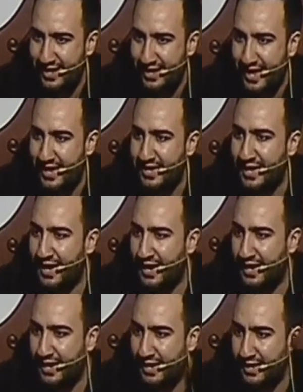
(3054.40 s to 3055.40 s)

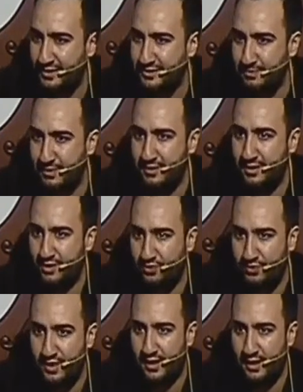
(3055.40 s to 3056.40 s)
Hayhat minna
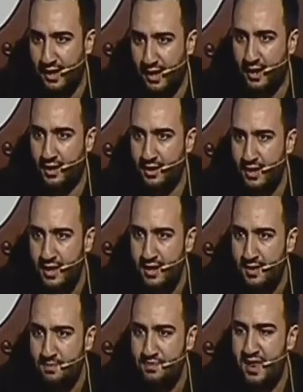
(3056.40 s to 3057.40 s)
dhillah.
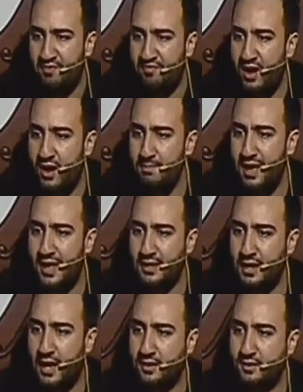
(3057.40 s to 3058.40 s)
Never a
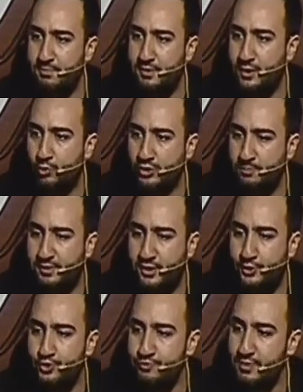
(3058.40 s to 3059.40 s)
man like me will be
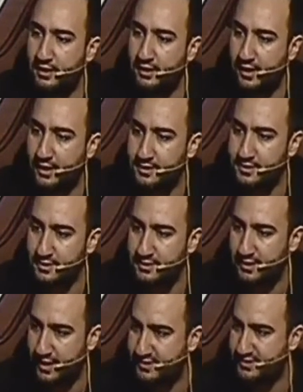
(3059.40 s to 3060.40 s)
humiliated.
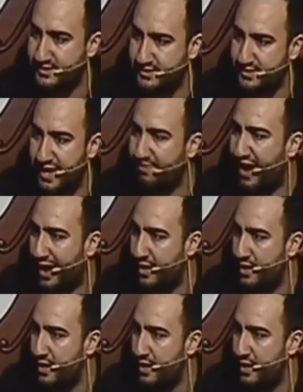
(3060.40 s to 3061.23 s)
Yes? Never.